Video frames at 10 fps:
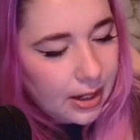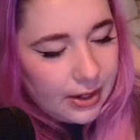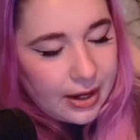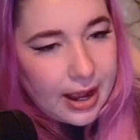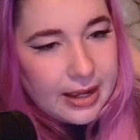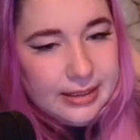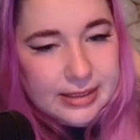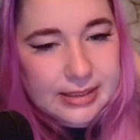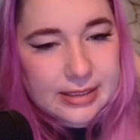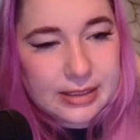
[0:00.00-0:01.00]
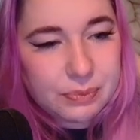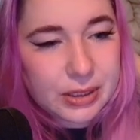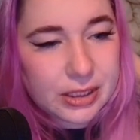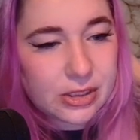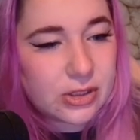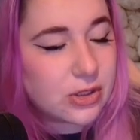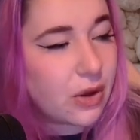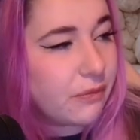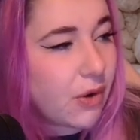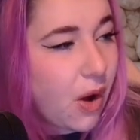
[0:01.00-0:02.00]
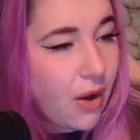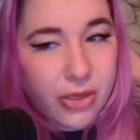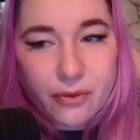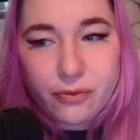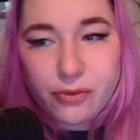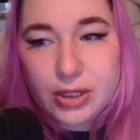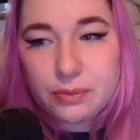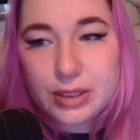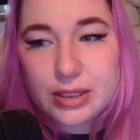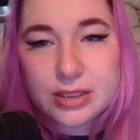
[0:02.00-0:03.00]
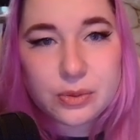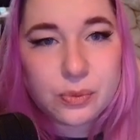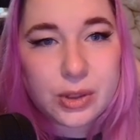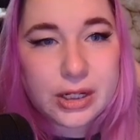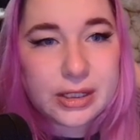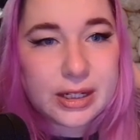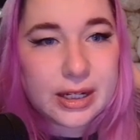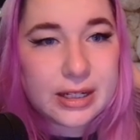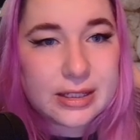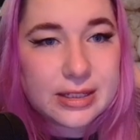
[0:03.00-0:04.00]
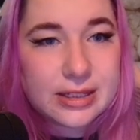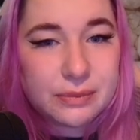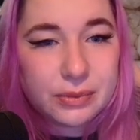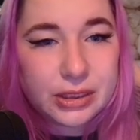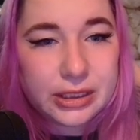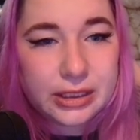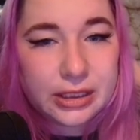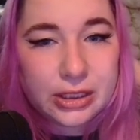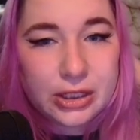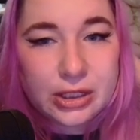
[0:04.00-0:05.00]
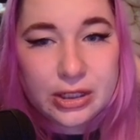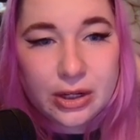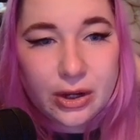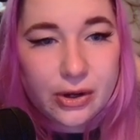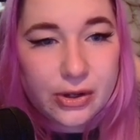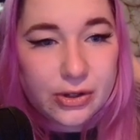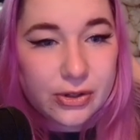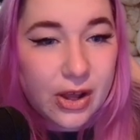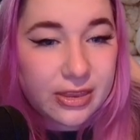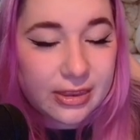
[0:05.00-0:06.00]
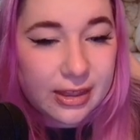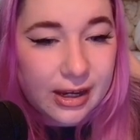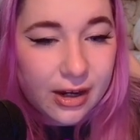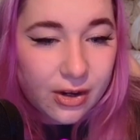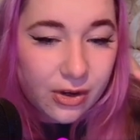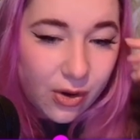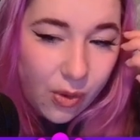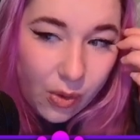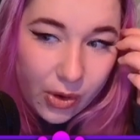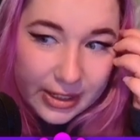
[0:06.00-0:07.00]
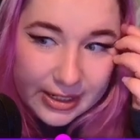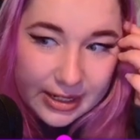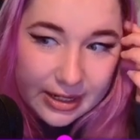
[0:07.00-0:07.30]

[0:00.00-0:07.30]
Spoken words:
I did see pictures of other females where they are simply not there, or